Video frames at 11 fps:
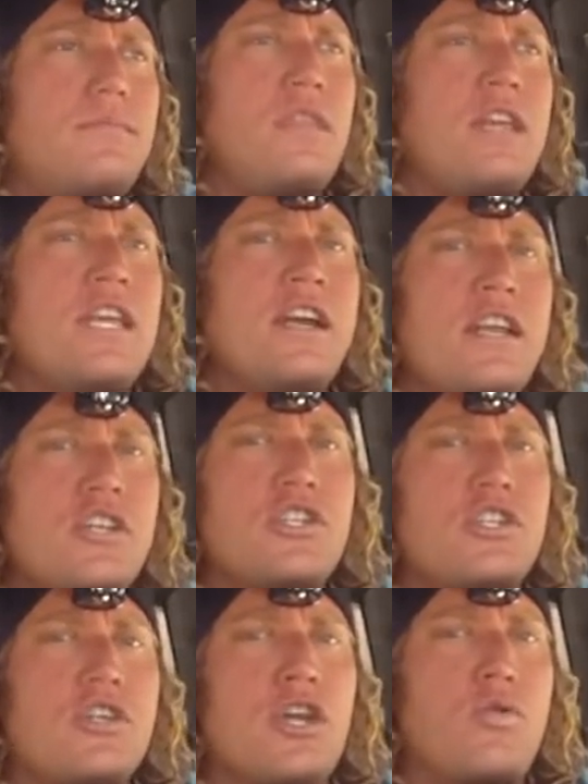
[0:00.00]
In addition
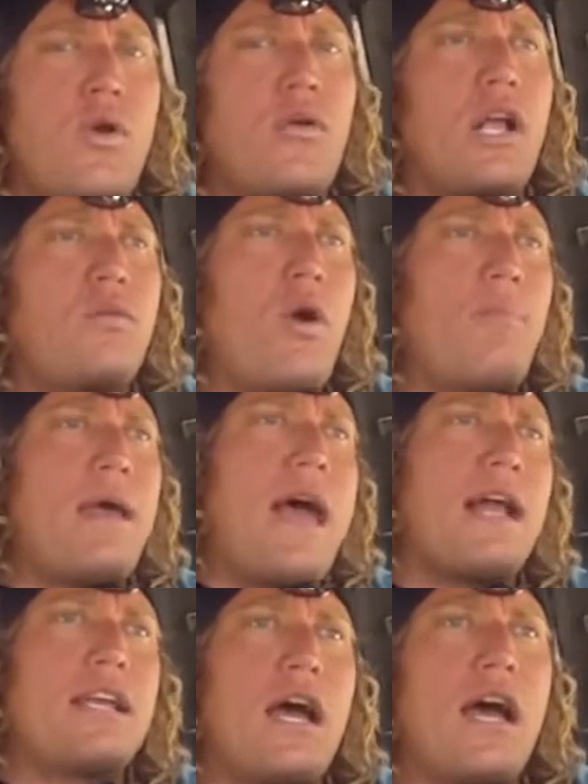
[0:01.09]
to the quote-unquote
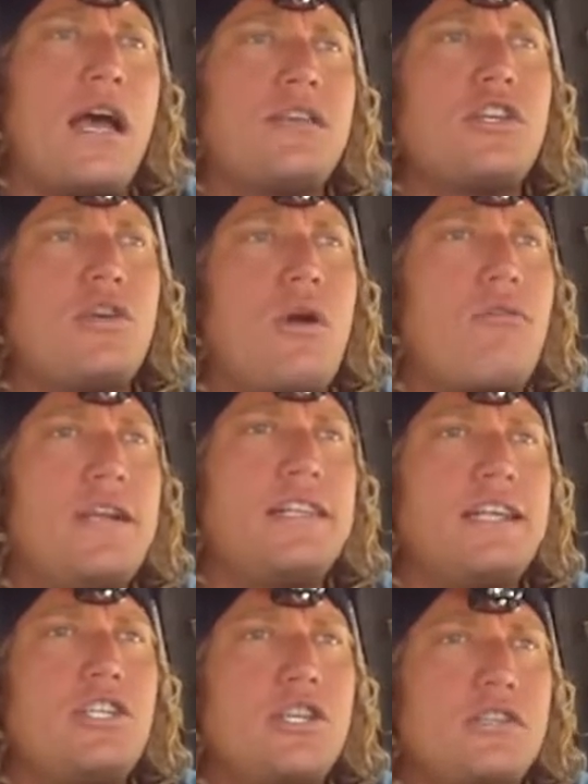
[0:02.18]
bad guys who are
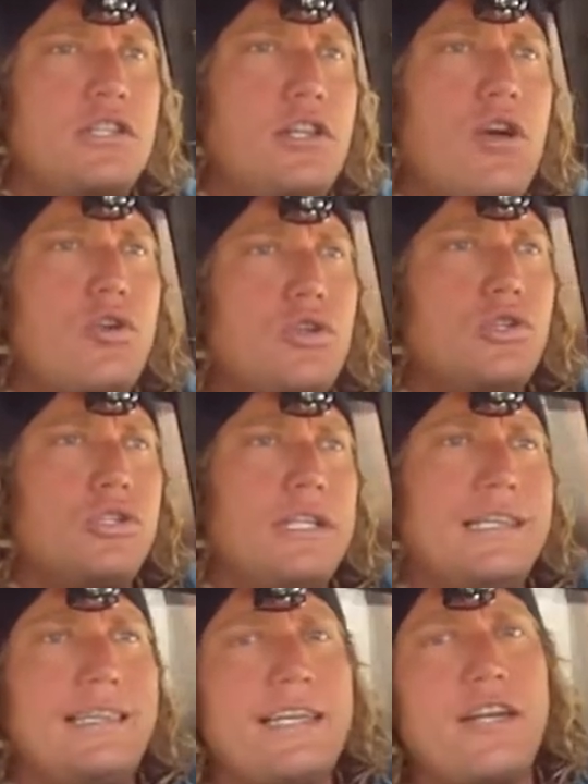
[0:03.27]
really just local
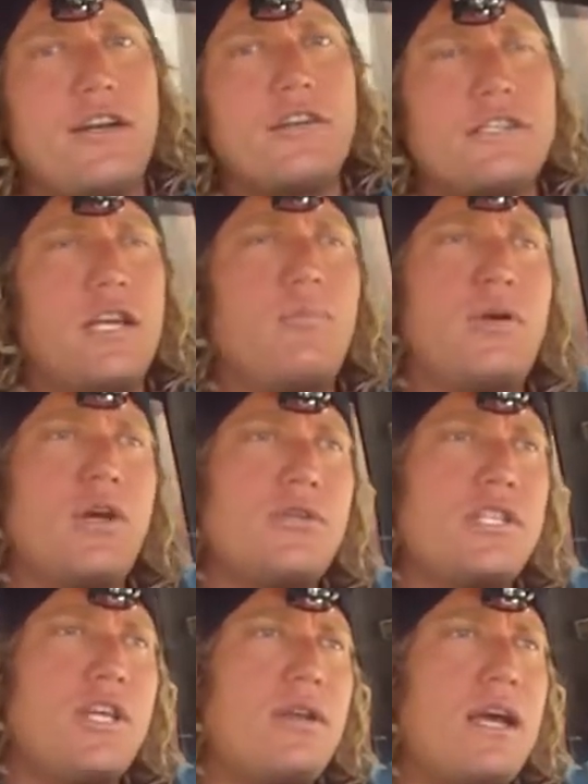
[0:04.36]
leaders that oppose
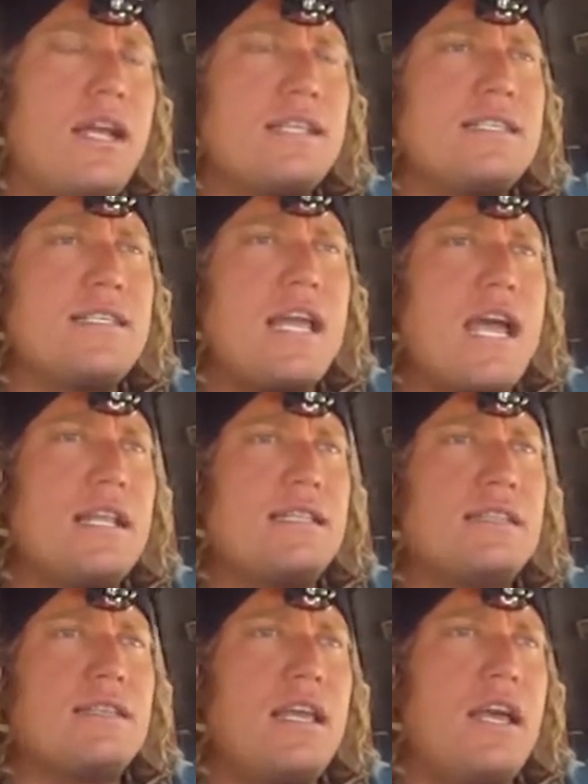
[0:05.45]
the United
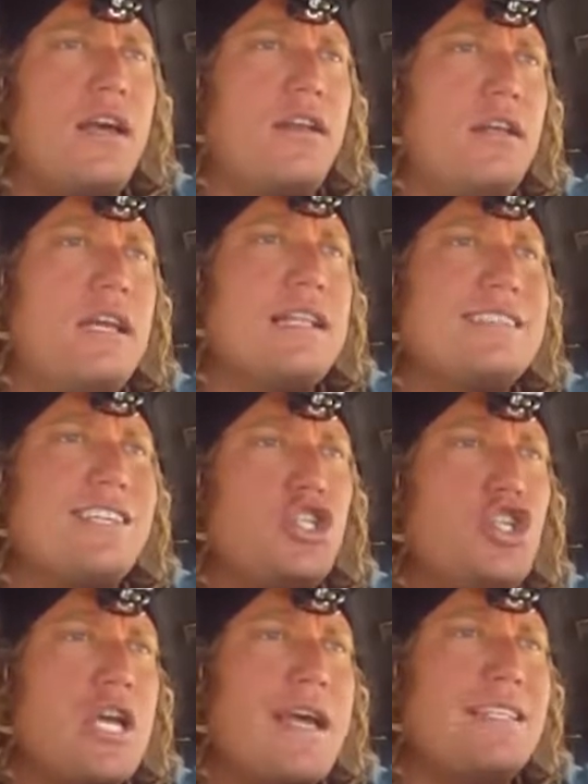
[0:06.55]
States and its
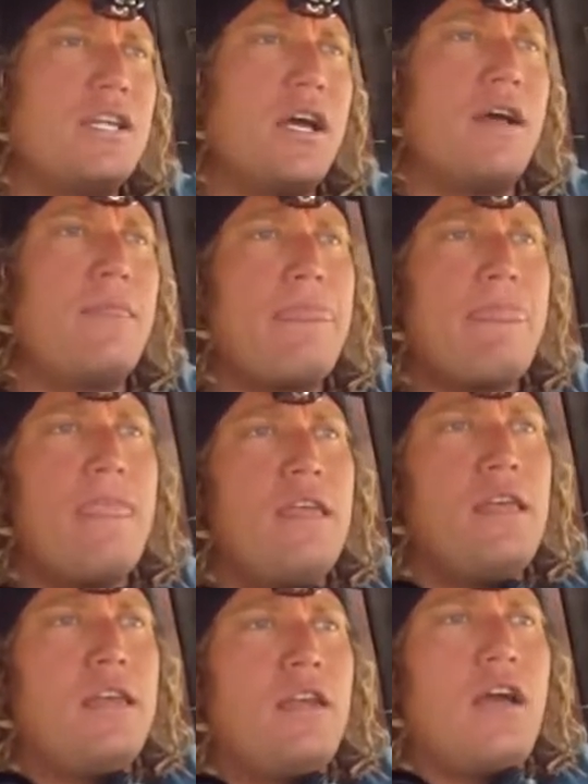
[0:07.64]
agenda,
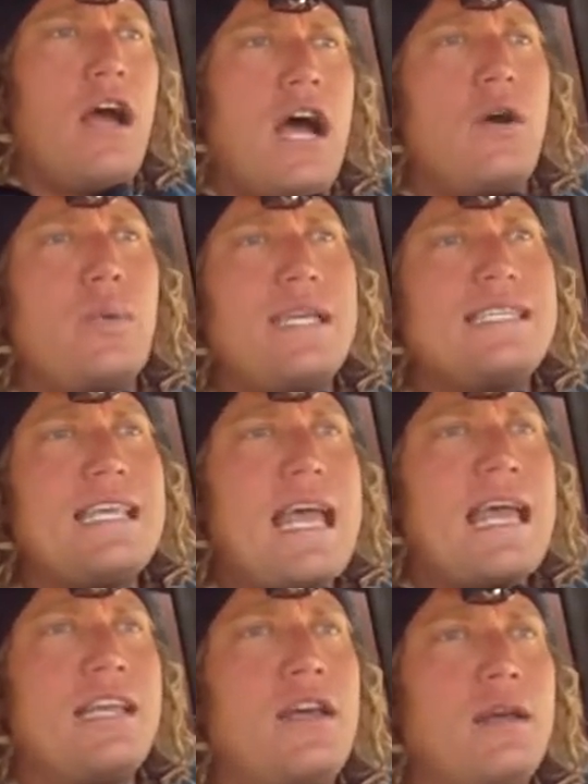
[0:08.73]
we
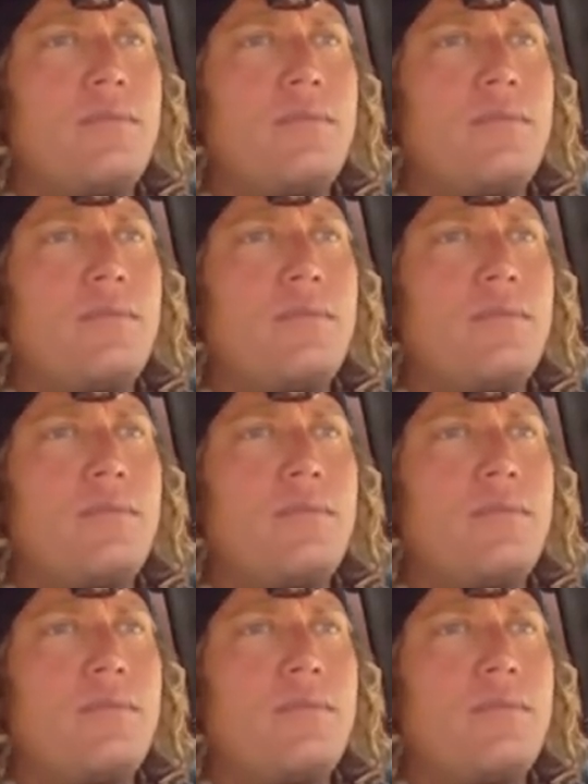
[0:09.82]
send